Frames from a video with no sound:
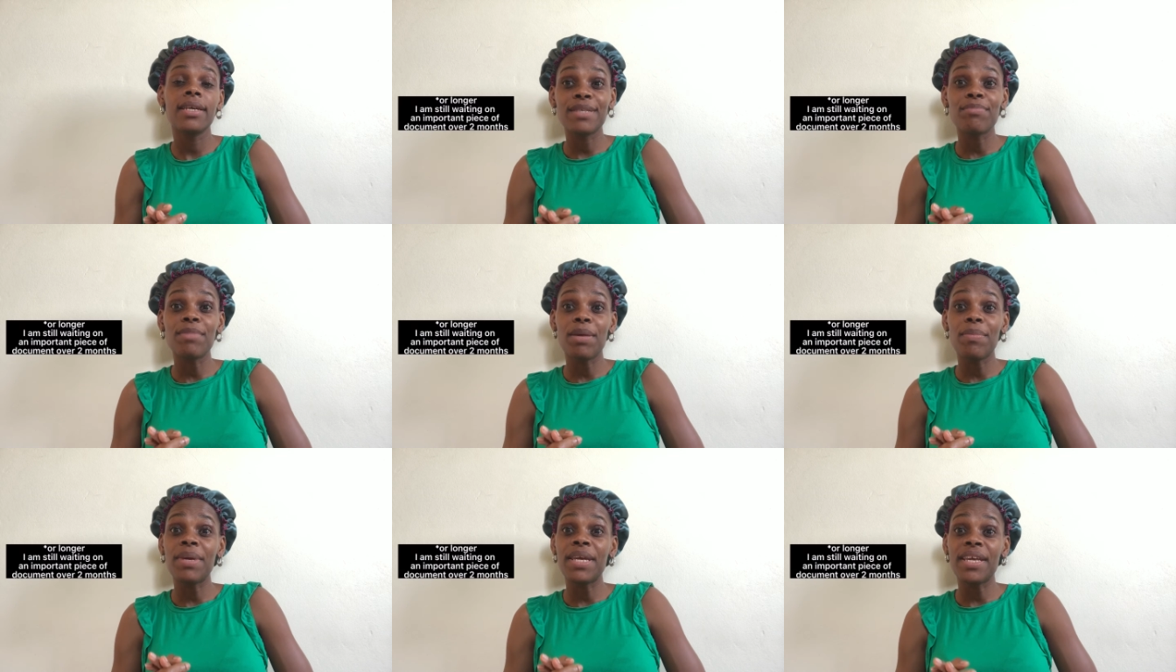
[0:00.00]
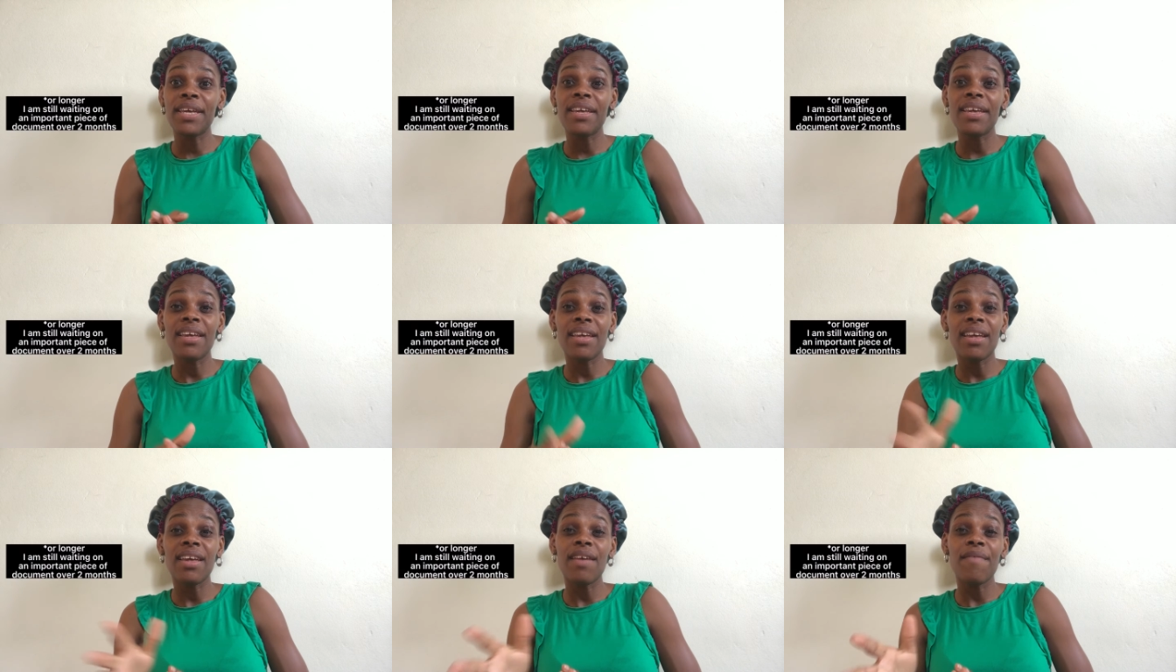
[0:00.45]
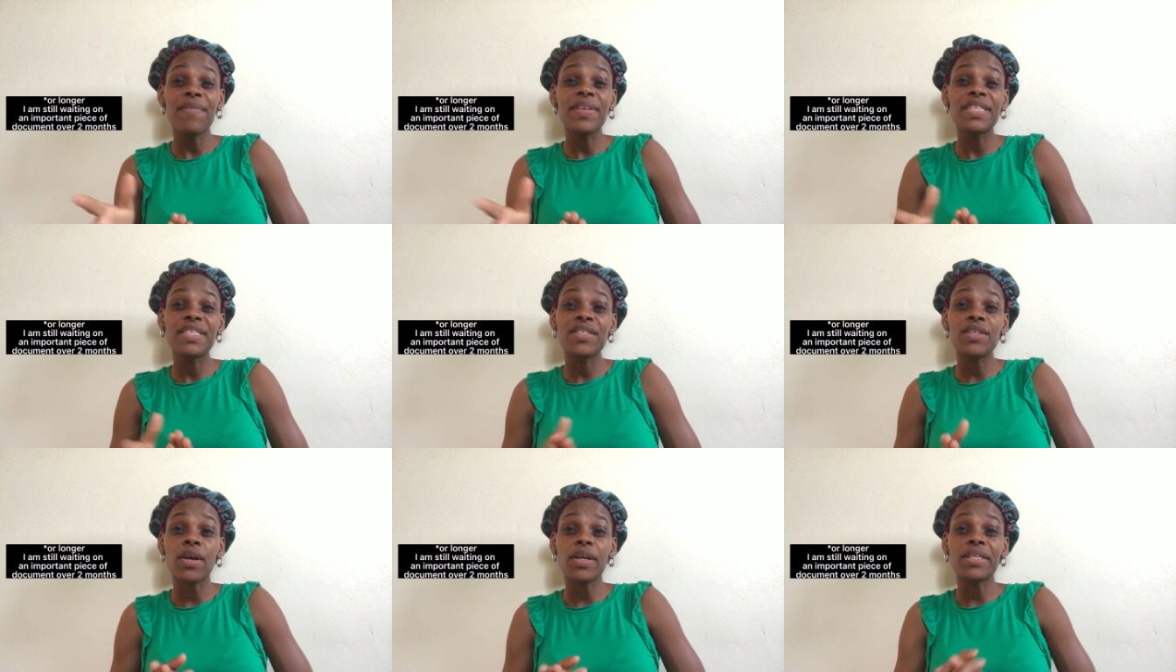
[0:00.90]
Maybe if
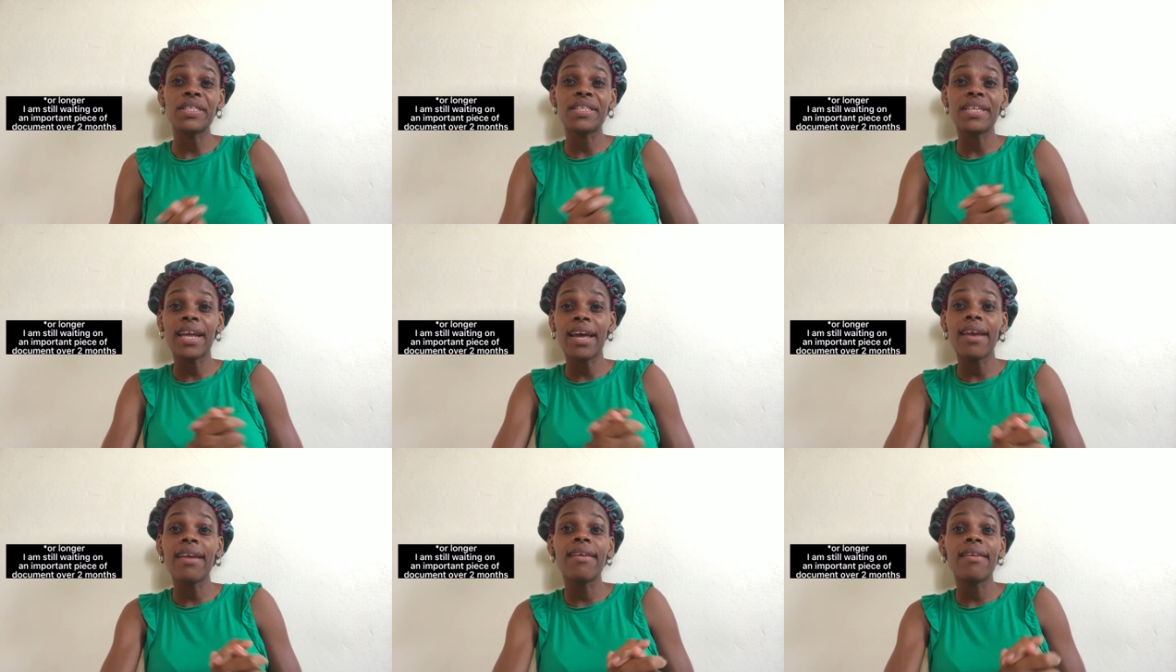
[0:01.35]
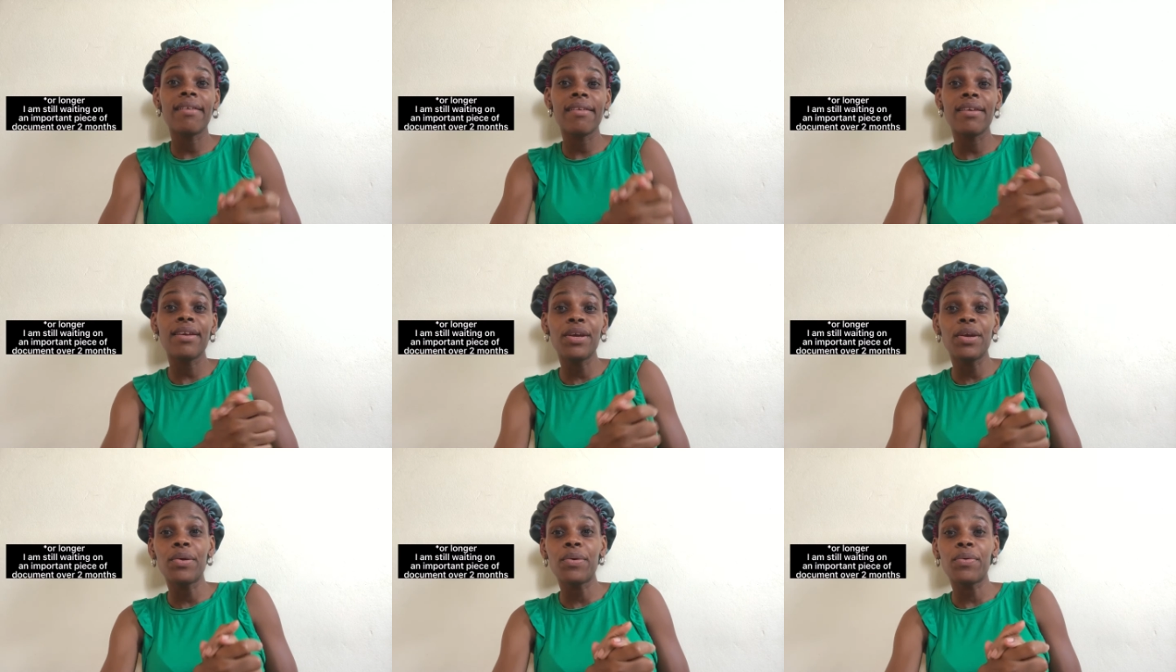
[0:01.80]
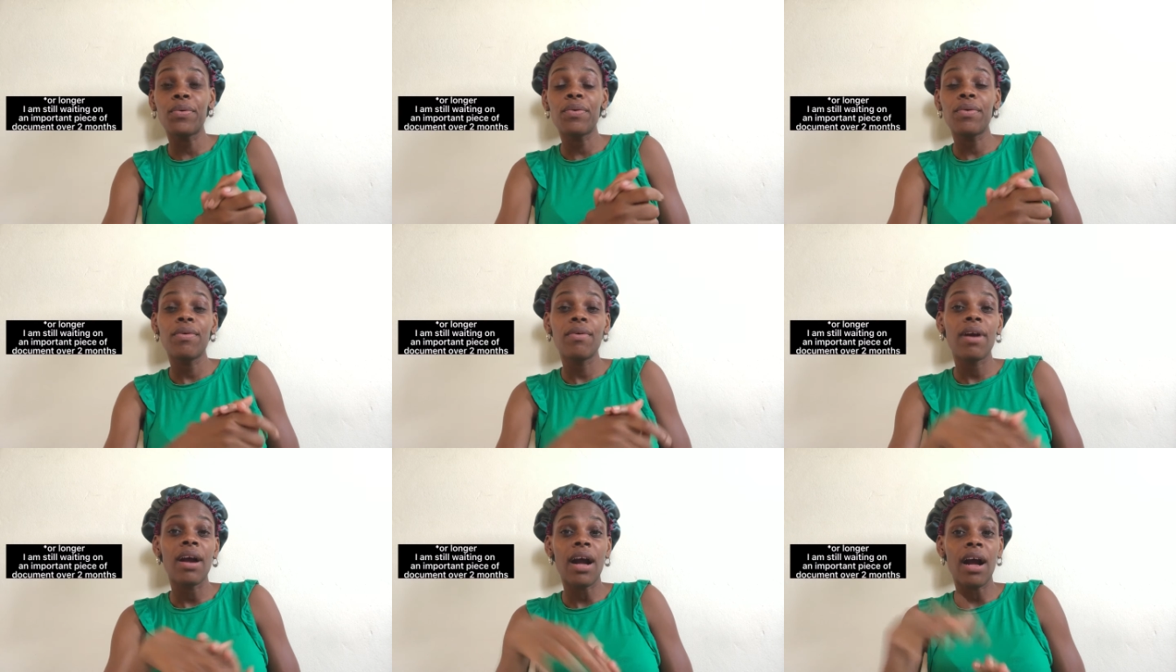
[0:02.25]
it's not like,
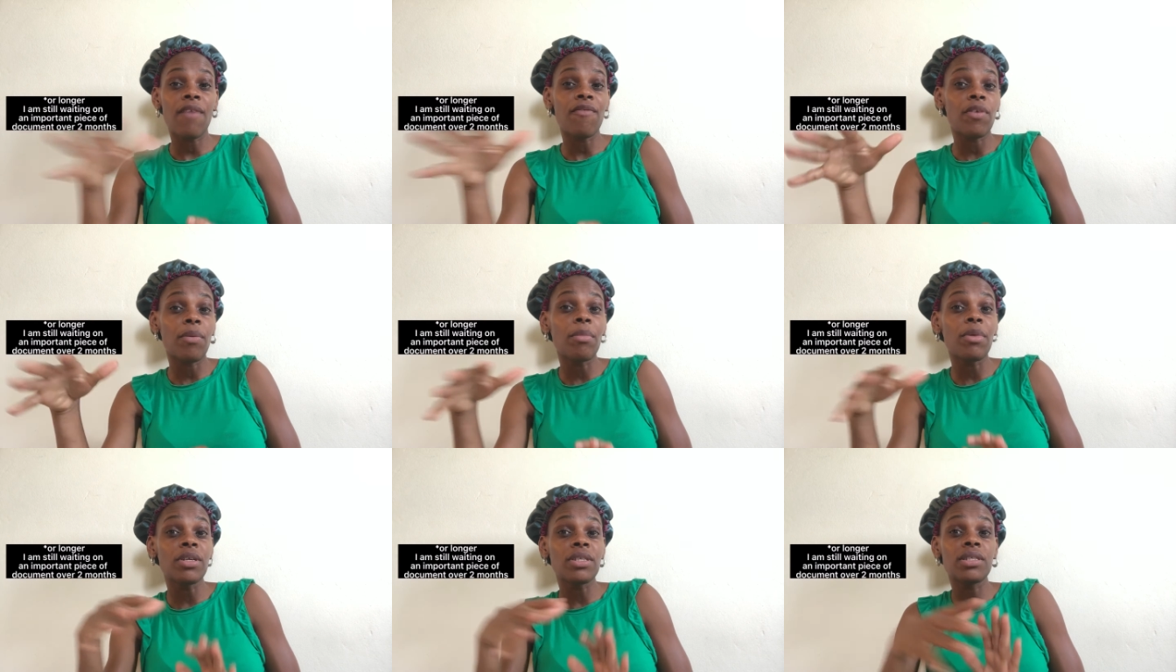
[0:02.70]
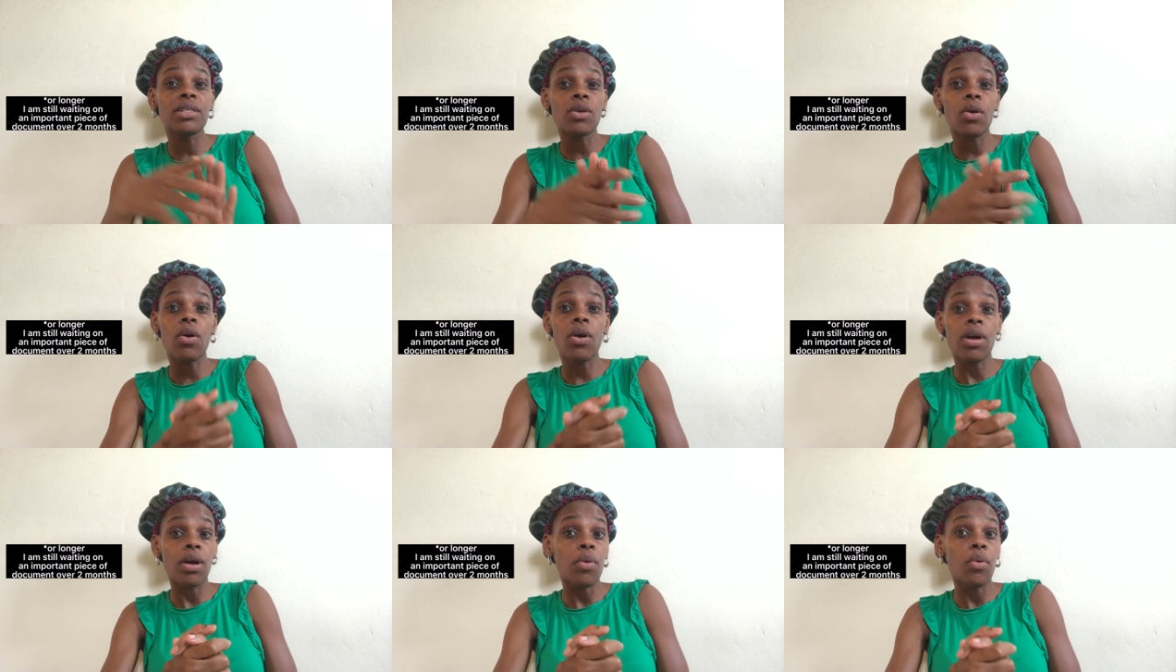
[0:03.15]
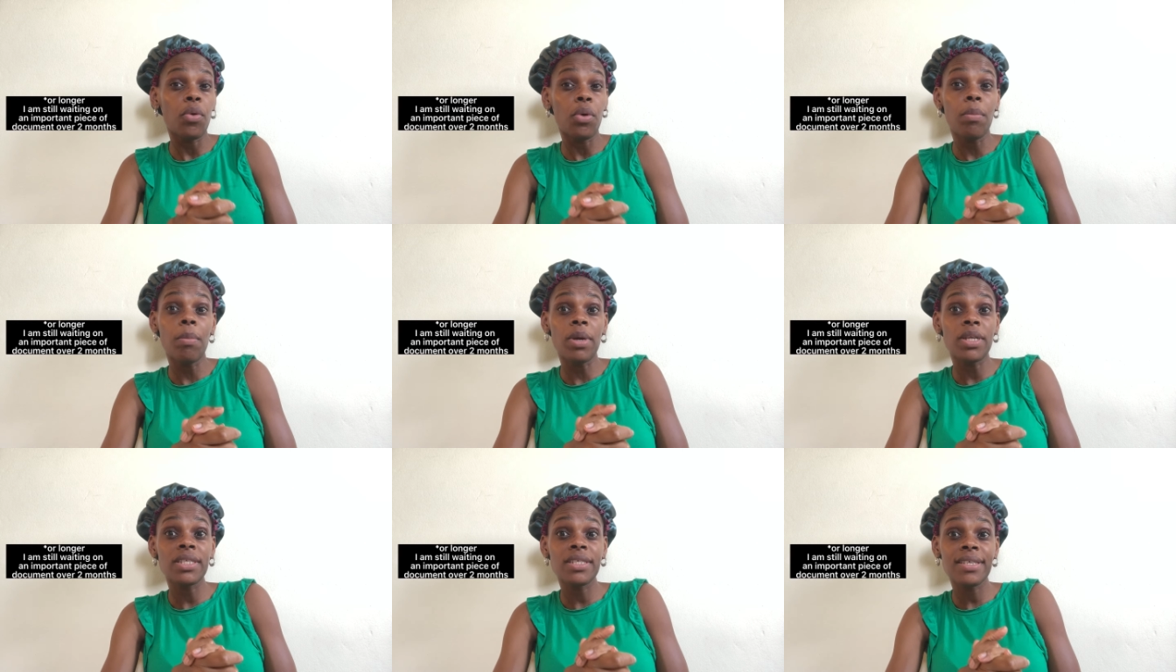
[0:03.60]
half a month or a whole
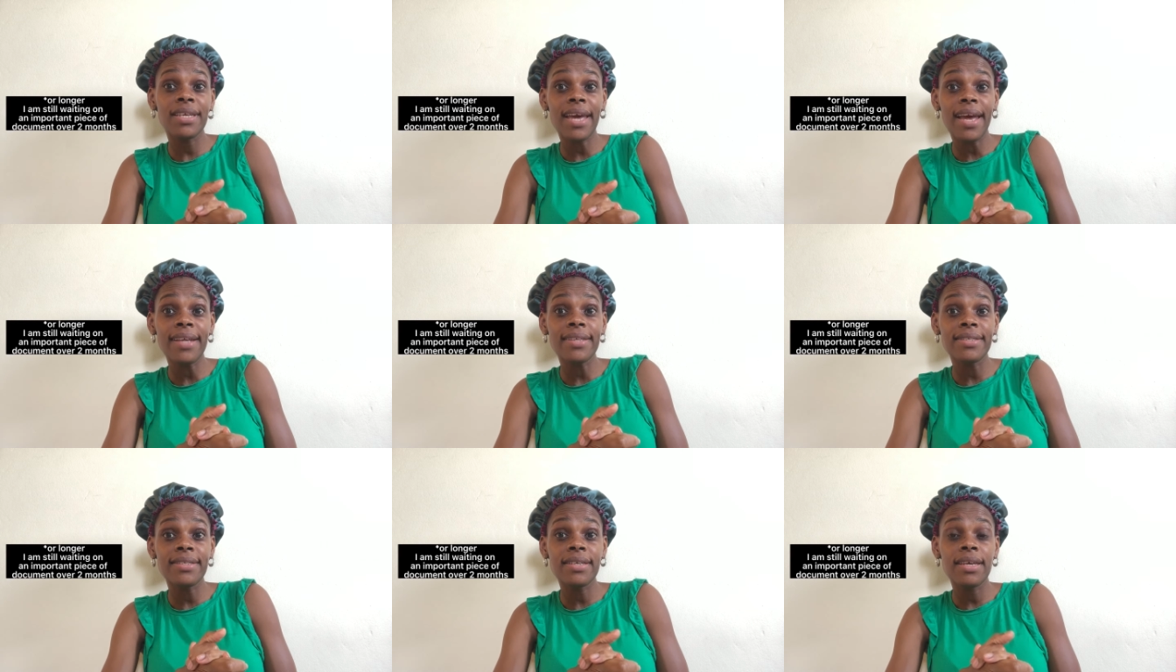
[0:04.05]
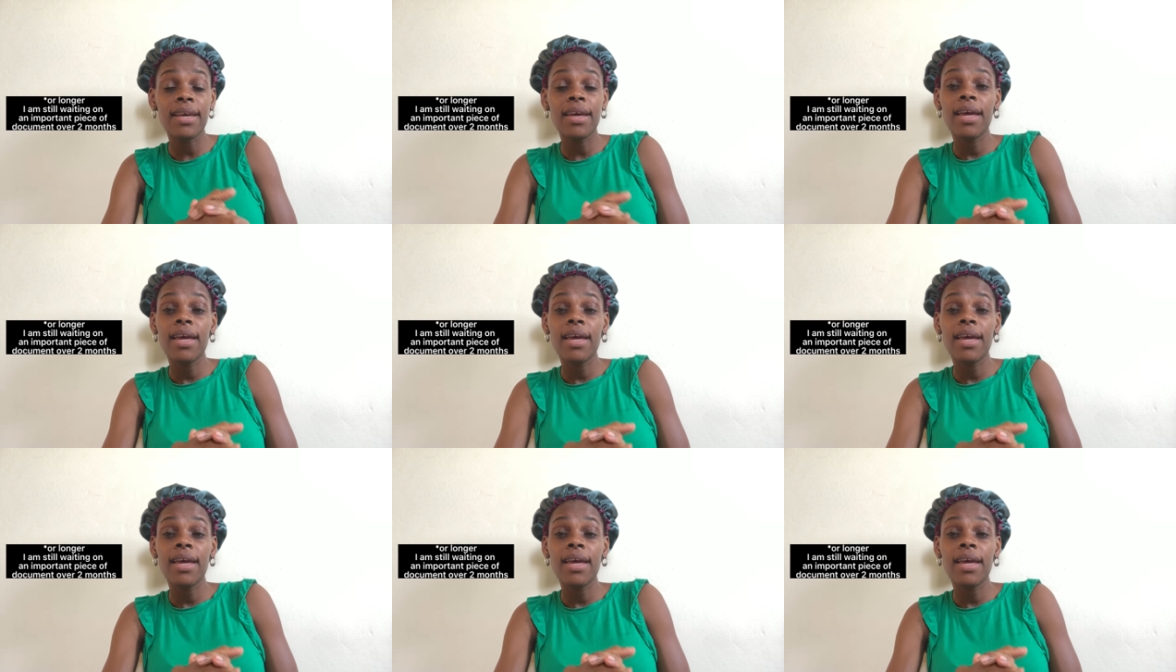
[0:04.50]
month to get.